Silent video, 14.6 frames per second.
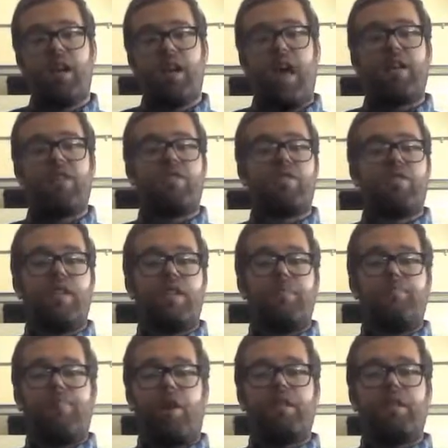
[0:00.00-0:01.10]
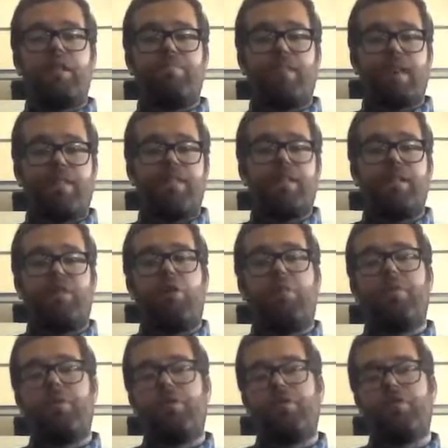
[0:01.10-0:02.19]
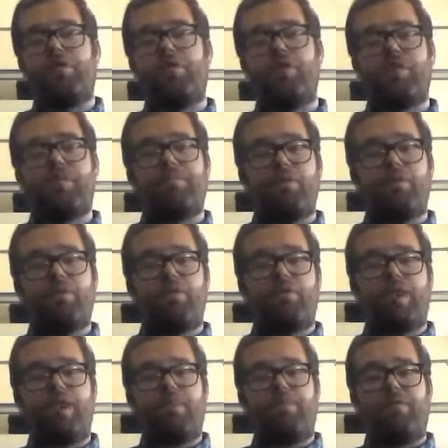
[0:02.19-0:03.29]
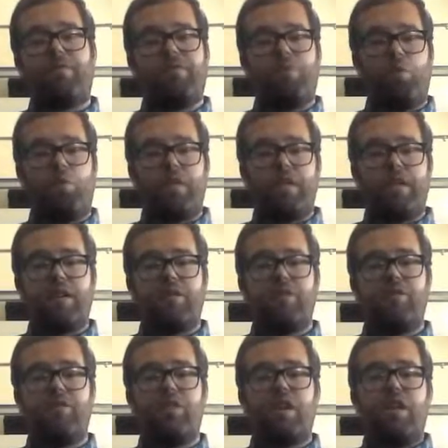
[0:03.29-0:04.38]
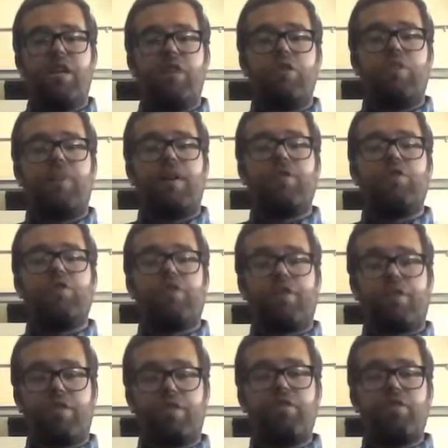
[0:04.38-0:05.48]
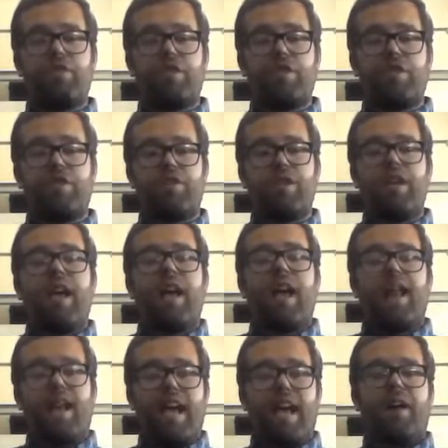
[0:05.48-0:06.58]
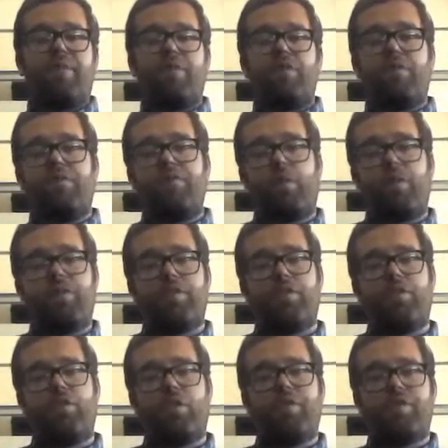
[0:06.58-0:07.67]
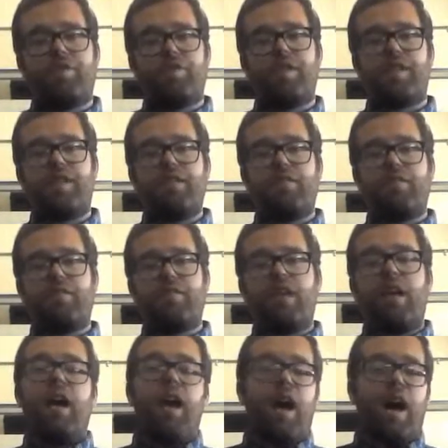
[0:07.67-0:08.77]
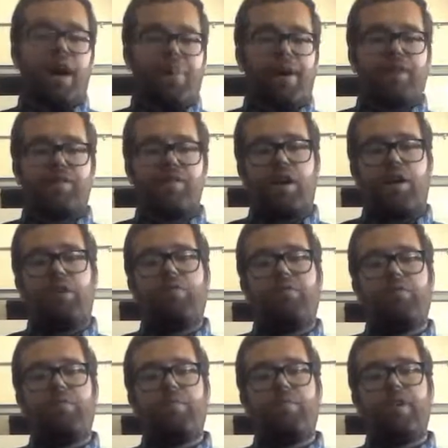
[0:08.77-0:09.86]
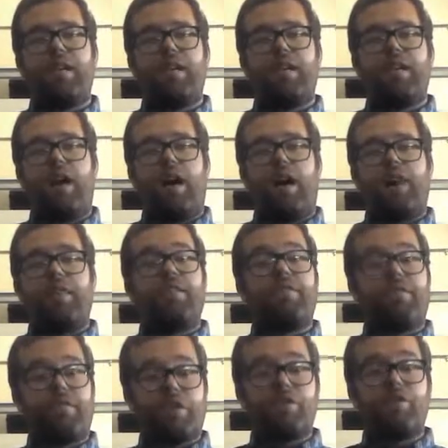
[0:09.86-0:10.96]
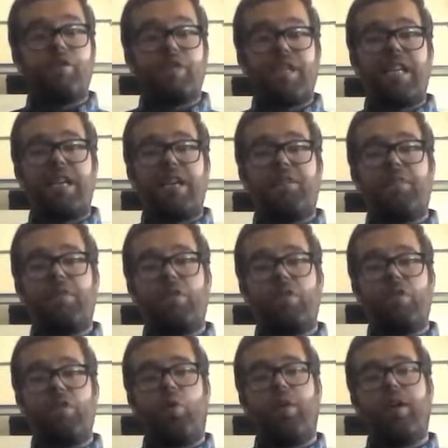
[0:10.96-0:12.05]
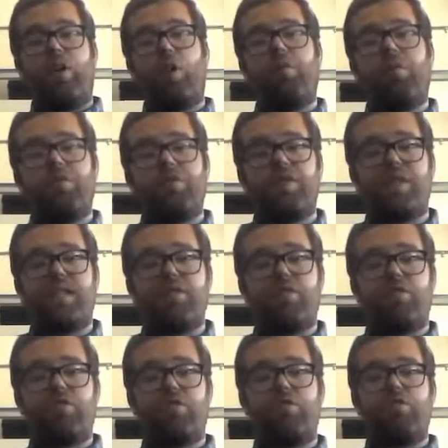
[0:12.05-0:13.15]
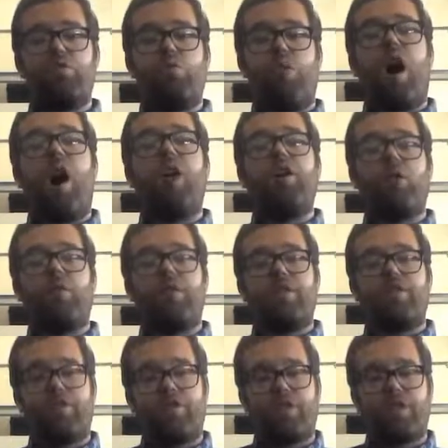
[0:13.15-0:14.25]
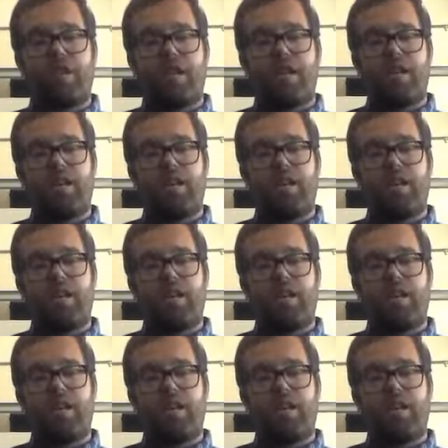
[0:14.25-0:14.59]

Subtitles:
as the part of the Bethany Global University program. For 4 years, you spend your third year and half of your fourth year overseas. I myself will be the first team going overseas to Ankara, Turkey.